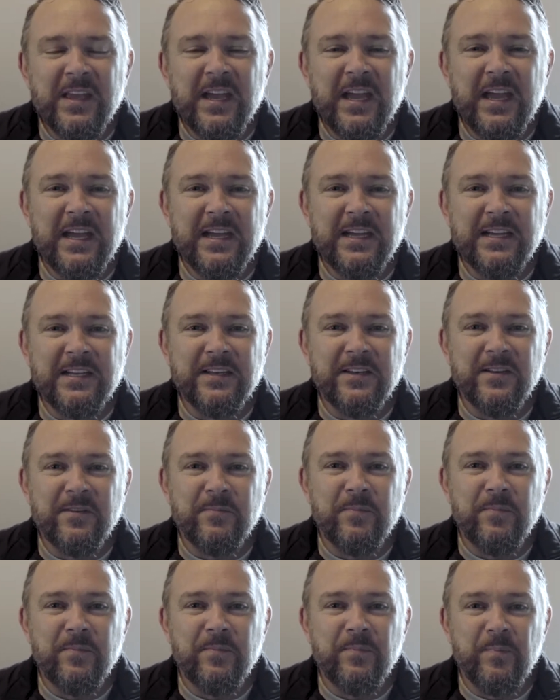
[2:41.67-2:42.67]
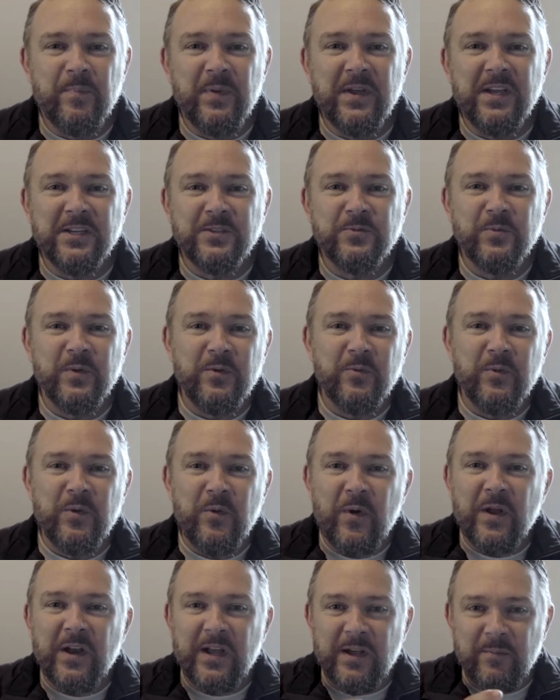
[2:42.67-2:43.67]
And because we
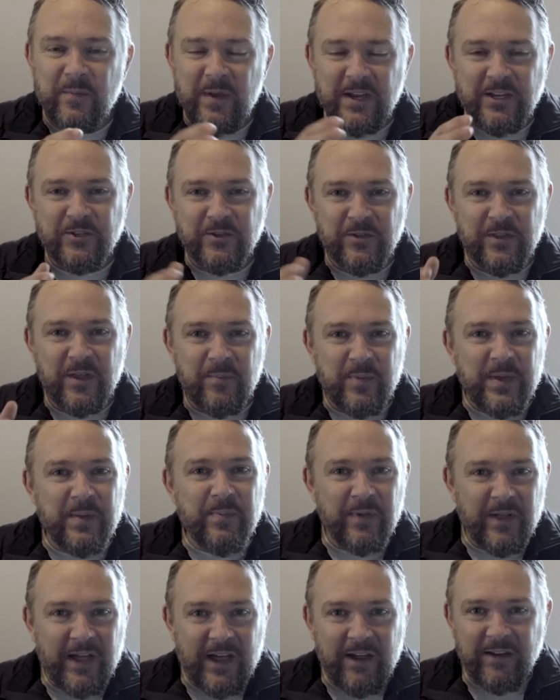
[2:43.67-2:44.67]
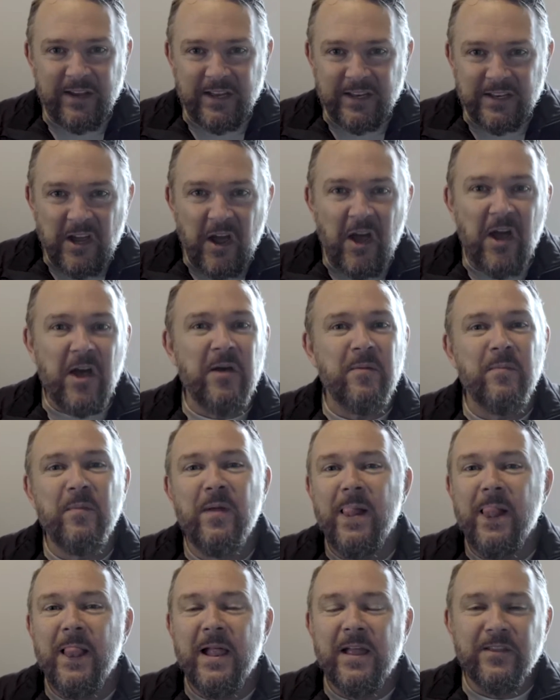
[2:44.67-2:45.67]
want to make sure that people can come,
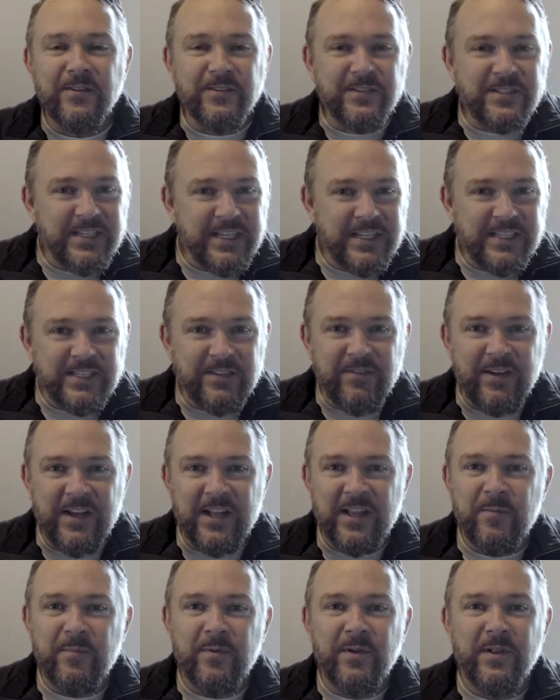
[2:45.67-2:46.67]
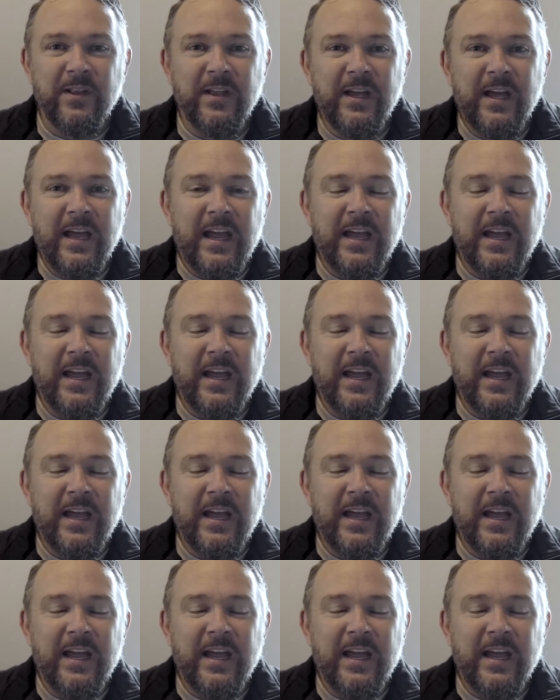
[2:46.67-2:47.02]
there's seats available.